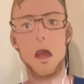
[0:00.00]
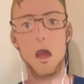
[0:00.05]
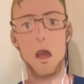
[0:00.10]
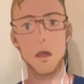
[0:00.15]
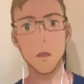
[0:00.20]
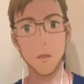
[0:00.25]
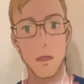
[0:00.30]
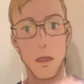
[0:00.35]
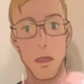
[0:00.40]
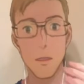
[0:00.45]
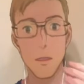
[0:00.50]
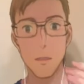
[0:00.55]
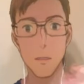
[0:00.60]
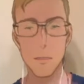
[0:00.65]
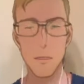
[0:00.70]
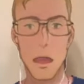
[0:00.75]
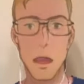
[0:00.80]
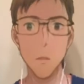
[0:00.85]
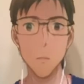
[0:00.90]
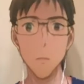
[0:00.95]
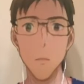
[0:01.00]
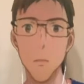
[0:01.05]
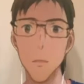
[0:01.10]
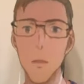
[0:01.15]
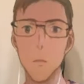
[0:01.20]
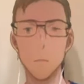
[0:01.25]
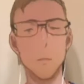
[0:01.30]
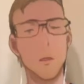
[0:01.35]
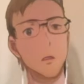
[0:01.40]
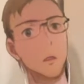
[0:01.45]
stays the same,
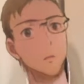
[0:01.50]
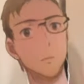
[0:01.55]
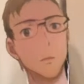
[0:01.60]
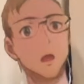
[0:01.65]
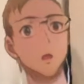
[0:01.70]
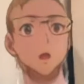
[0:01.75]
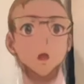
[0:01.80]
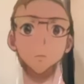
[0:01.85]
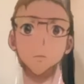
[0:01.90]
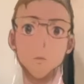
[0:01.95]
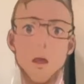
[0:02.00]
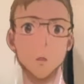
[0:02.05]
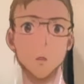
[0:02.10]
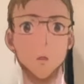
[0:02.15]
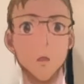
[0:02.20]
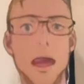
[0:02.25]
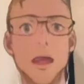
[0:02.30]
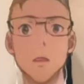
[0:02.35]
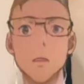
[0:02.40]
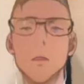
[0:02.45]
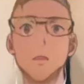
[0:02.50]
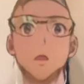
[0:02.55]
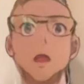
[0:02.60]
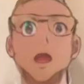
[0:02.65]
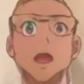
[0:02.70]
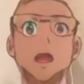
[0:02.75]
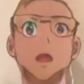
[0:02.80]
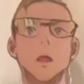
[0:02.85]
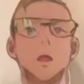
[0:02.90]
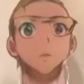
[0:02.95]
but the Bitcoin price rises,
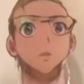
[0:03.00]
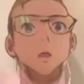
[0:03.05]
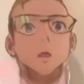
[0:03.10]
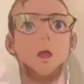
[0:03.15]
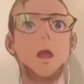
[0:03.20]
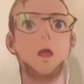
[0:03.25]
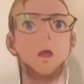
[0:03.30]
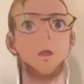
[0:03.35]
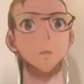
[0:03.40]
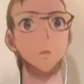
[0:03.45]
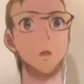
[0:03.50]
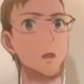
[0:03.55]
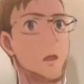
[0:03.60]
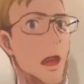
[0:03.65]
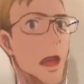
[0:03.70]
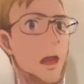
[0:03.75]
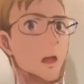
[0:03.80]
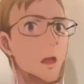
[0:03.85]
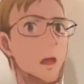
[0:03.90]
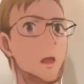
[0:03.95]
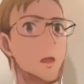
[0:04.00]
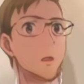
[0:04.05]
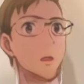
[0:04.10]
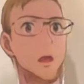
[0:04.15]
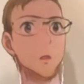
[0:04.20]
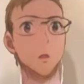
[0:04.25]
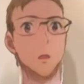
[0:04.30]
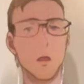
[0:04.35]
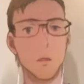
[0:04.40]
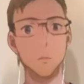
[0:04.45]
then for each of these hashes
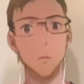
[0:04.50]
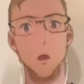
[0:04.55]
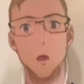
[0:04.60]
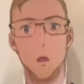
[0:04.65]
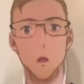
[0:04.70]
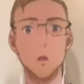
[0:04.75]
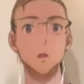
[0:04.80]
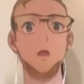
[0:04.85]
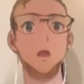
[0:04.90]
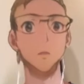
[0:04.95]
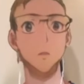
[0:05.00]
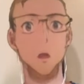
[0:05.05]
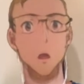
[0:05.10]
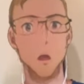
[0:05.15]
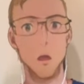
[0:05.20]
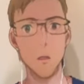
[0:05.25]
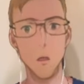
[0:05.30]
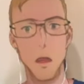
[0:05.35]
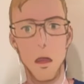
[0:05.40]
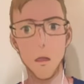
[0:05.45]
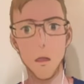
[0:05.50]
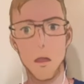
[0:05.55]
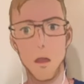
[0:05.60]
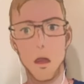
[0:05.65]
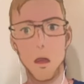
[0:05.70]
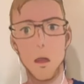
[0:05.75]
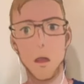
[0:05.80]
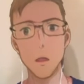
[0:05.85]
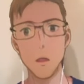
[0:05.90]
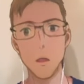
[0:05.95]
there is more reward, right?
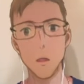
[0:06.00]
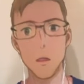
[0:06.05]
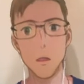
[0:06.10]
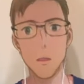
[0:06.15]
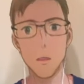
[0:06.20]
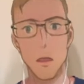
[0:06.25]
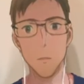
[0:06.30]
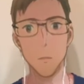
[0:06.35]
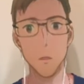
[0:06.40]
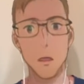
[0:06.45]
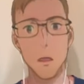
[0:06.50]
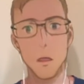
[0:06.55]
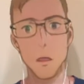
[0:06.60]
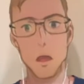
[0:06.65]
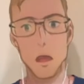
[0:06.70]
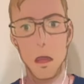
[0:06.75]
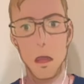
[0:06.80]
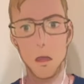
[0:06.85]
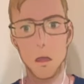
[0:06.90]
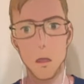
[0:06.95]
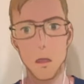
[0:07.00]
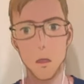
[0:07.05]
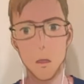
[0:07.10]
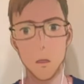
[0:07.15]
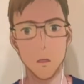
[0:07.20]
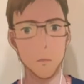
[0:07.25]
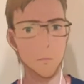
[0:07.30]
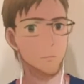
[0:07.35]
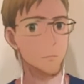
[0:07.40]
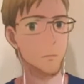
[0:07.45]
So this number here
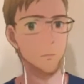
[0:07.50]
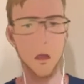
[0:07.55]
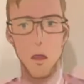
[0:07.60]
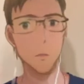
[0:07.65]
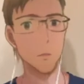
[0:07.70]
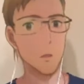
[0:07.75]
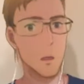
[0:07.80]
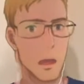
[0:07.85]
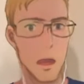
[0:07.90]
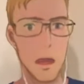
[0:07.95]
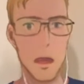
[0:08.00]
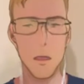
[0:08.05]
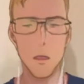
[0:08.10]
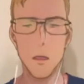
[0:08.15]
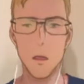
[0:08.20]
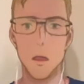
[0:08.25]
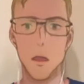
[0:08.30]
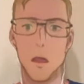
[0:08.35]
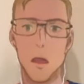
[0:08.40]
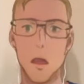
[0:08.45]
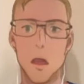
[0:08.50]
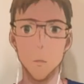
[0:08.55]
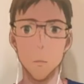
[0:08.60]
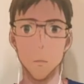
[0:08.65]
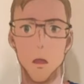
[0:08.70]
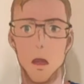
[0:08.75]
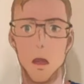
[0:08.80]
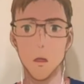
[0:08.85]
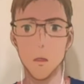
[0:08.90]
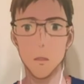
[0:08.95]
changes every day,
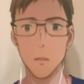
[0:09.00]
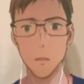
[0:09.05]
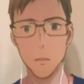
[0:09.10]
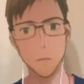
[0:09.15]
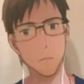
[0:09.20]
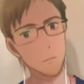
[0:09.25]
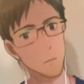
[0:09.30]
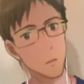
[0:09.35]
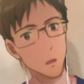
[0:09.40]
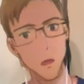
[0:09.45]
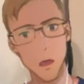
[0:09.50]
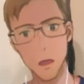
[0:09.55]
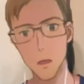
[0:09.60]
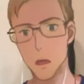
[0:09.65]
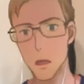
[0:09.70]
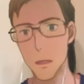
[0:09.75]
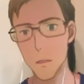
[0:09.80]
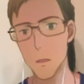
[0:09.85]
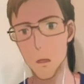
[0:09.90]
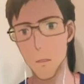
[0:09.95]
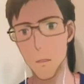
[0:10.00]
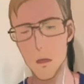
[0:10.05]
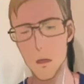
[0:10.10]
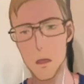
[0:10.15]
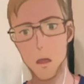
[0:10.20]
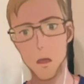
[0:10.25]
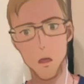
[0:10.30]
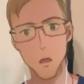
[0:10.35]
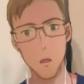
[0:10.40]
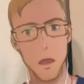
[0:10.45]
but you get a general
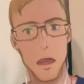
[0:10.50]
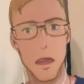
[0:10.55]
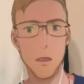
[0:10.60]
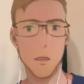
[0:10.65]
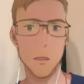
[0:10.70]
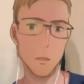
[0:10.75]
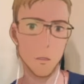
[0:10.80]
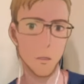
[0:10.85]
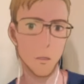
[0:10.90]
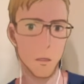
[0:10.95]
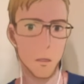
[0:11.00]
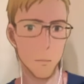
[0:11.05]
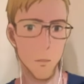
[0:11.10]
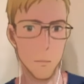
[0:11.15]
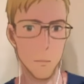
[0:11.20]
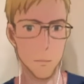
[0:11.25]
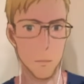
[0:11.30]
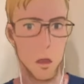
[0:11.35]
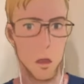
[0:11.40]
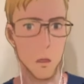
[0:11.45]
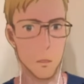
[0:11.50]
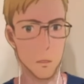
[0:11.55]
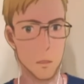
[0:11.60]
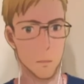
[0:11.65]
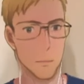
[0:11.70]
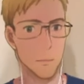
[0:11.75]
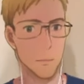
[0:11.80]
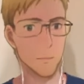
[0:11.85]
feeling, okay, this costs $12.